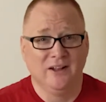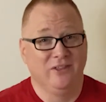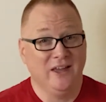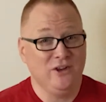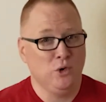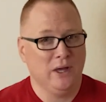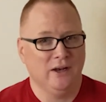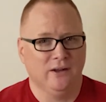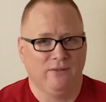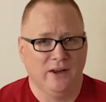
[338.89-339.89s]
Then you get
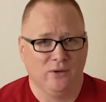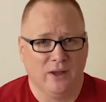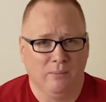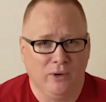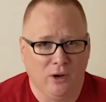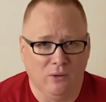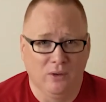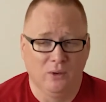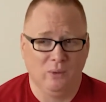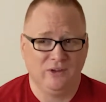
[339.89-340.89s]
into Final Cut Pro,
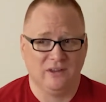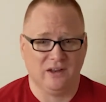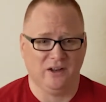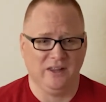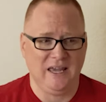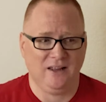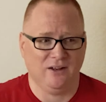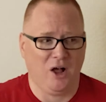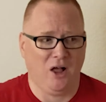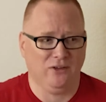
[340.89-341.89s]
which is an elite,
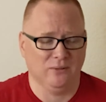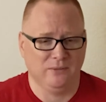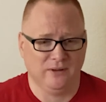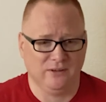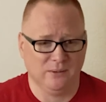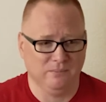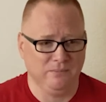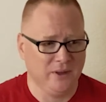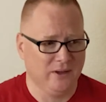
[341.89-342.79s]
awesome system.